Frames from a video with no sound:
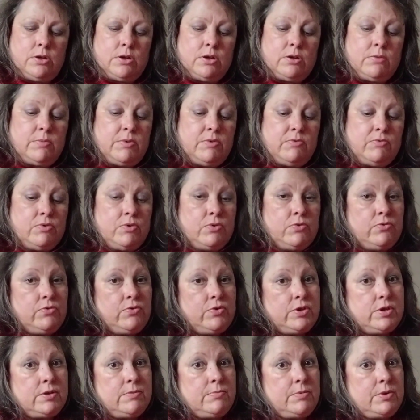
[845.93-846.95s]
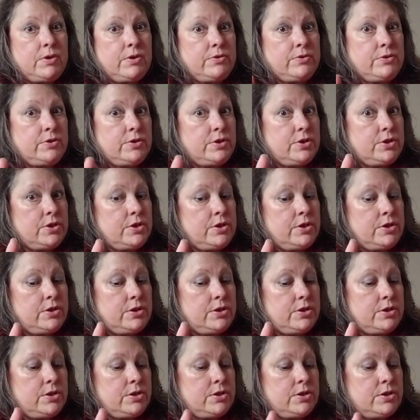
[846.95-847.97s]
Could be ruler of the
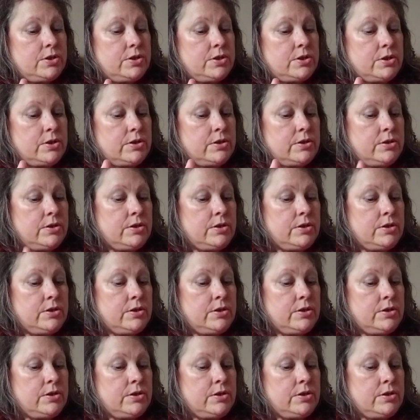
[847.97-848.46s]
subconscious.